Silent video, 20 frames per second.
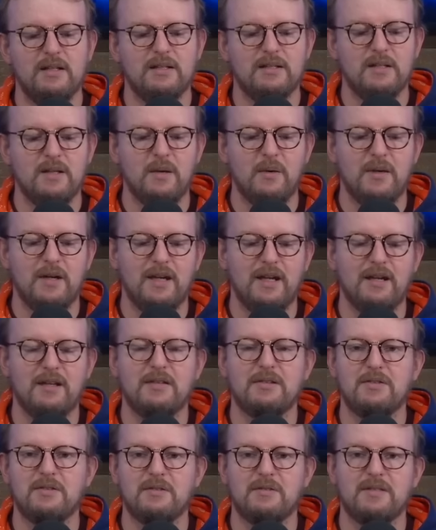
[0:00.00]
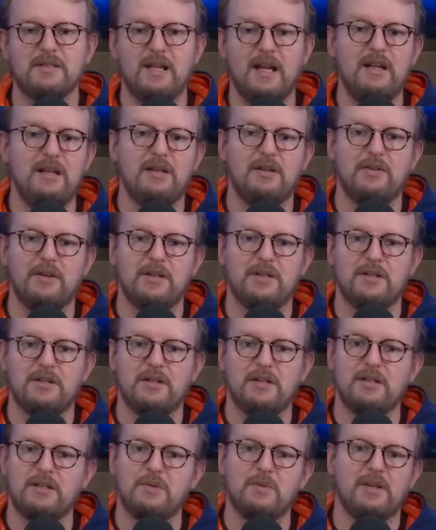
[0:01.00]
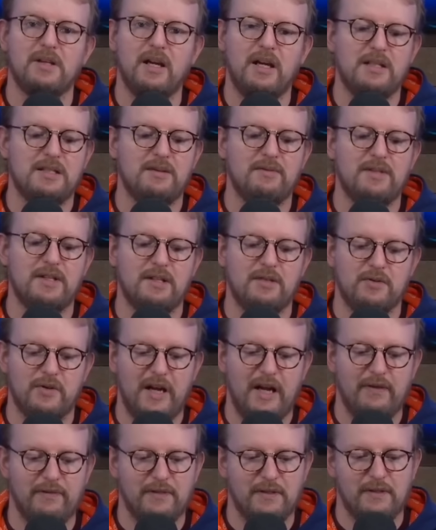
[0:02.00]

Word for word: So it turns any creature into a Geist of Saint Traft.